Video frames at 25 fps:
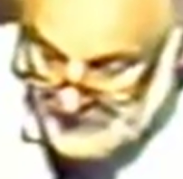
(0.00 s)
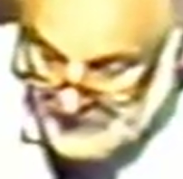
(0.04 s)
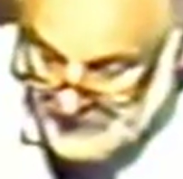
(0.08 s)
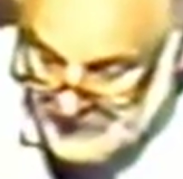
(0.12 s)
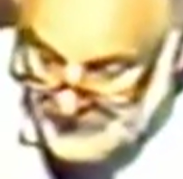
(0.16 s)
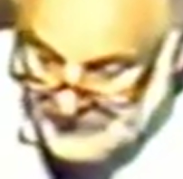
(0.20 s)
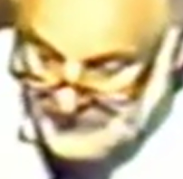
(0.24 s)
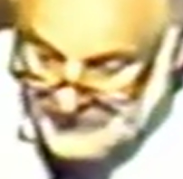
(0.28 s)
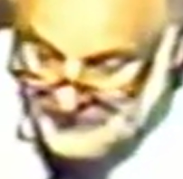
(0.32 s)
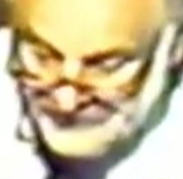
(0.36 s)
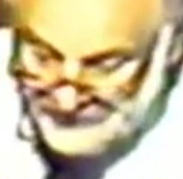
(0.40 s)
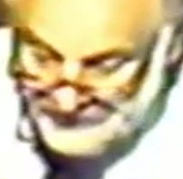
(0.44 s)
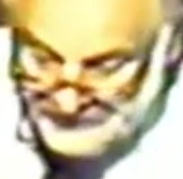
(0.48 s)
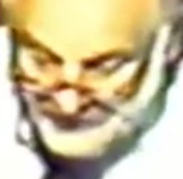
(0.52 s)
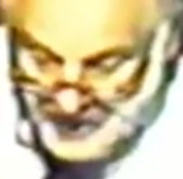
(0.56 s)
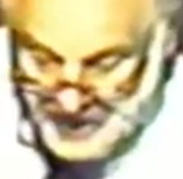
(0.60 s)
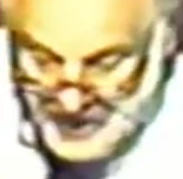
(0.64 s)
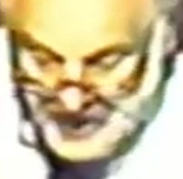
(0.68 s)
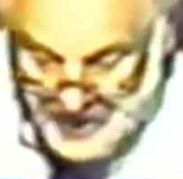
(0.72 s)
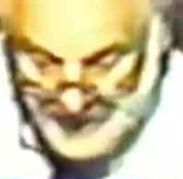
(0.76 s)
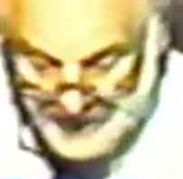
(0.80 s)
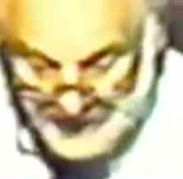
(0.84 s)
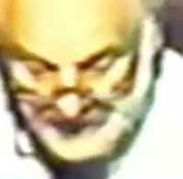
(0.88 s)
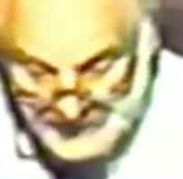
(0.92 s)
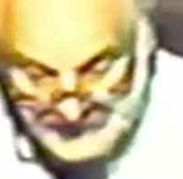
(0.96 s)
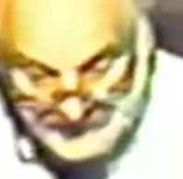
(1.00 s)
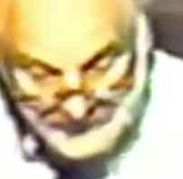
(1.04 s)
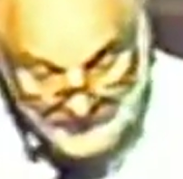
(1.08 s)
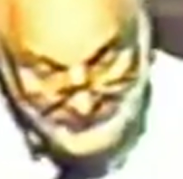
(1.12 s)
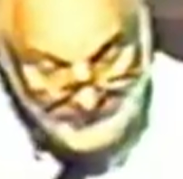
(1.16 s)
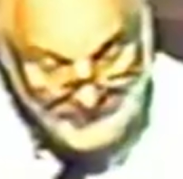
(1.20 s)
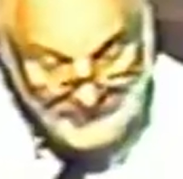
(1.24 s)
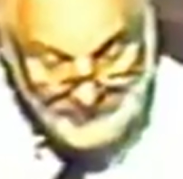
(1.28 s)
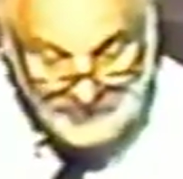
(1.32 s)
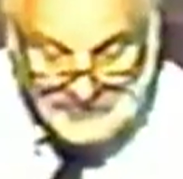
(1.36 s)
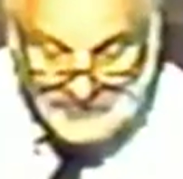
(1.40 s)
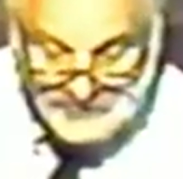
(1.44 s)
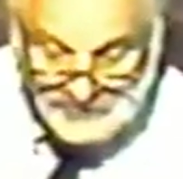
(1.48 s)
you defiled
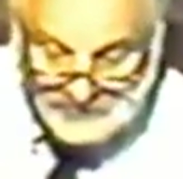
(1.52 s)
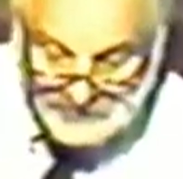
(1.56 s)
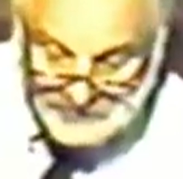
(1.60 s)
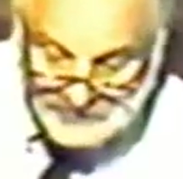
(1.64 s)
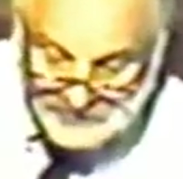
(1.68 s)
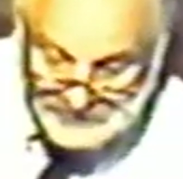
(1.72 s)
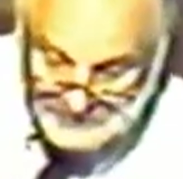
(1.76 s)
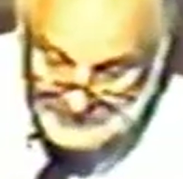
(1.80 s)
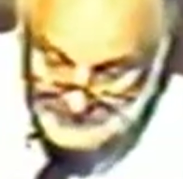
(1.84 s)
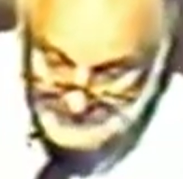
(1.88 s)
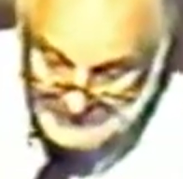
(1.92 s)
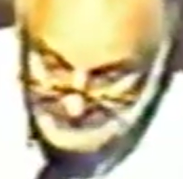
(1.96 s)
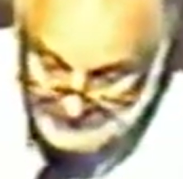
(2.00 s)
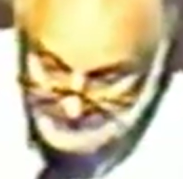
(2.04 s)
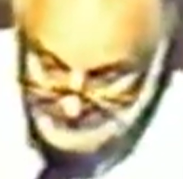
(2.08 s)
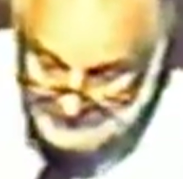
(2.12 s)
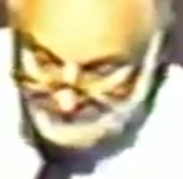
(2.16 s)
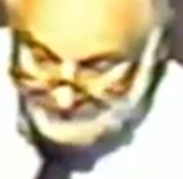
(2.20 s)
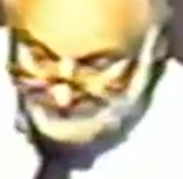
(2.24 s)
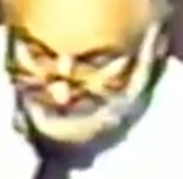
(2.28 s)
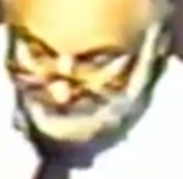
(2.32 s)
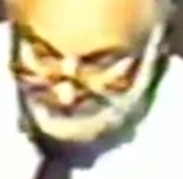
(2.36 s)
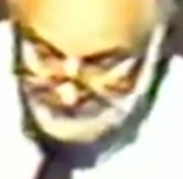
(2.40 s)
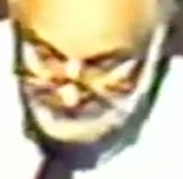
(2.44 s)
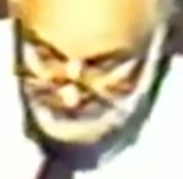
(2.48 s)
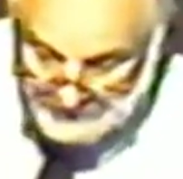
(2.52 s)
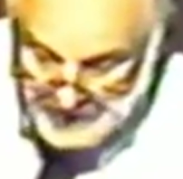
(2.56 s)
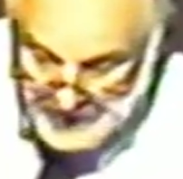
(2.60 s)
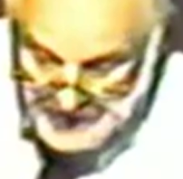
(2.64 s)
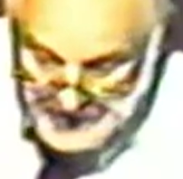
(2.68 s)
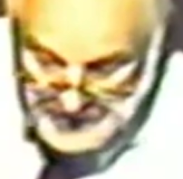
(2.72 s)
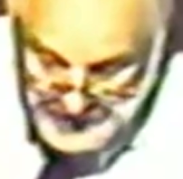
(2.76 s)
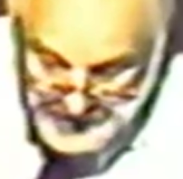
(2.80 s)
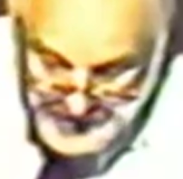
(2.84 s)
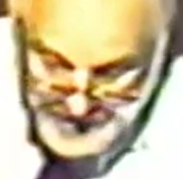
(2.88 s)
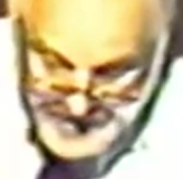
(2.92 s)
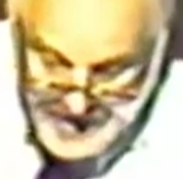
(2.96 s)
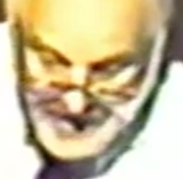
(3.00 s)
my
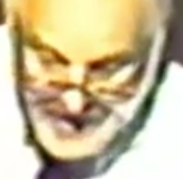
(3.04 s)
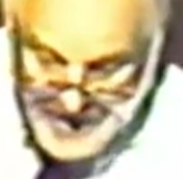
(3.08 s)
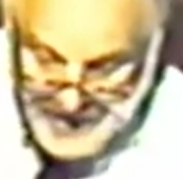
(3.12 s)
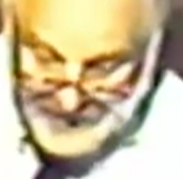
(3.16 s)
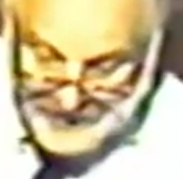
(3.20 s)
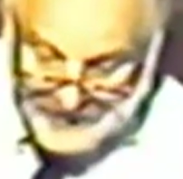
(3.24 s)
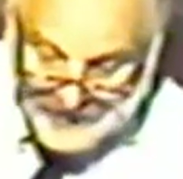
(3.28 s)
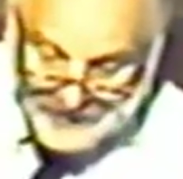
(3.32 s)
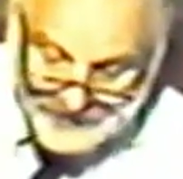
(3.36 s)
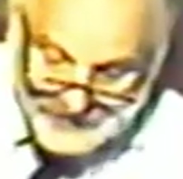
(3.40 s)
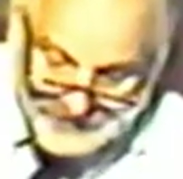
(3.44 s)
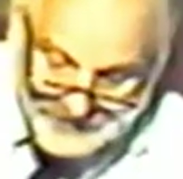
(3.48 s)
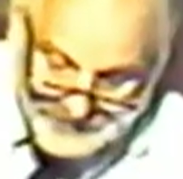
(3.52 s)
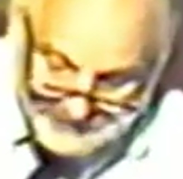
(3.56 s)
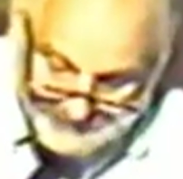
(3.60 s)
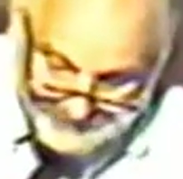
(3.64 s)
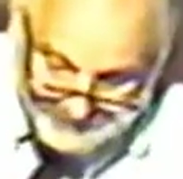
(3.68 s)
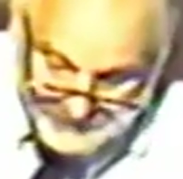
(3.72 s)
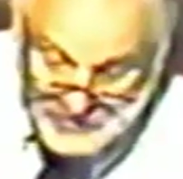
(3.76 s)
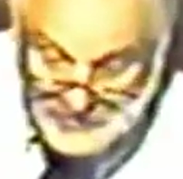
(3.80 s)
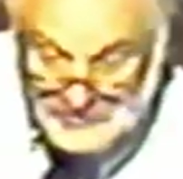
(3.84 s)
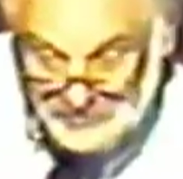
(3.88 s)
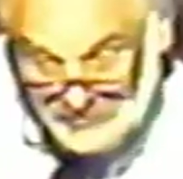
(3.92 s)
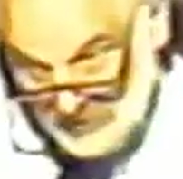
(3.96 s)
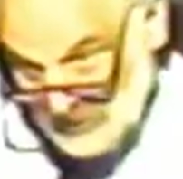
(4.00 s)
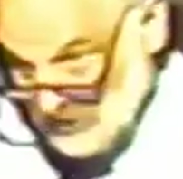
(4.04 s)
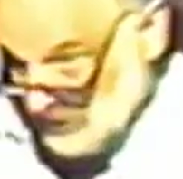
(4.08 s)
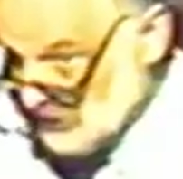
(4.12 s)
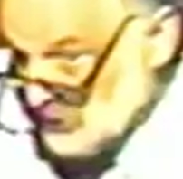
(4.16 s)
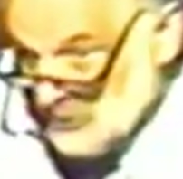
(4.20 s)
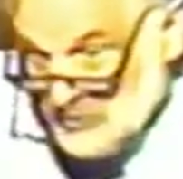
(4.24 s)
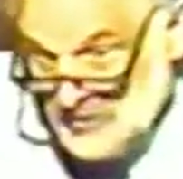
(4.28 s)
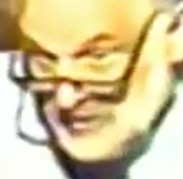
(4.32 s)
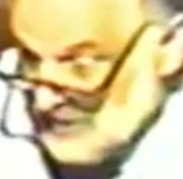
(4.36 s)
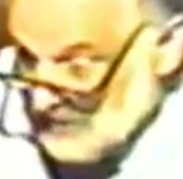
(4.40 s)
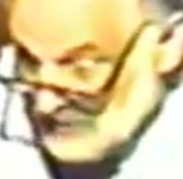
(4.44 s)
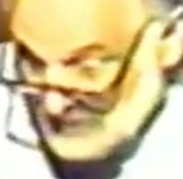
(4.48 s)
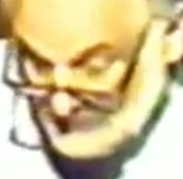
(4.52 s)
land. You
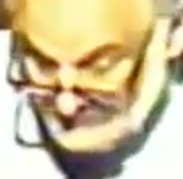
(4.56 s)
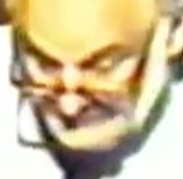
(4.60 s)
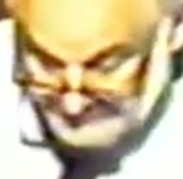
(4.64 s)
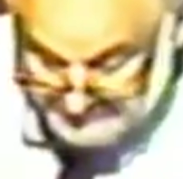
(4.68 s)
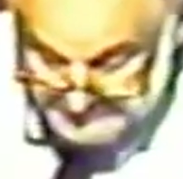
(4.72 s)
polluted it.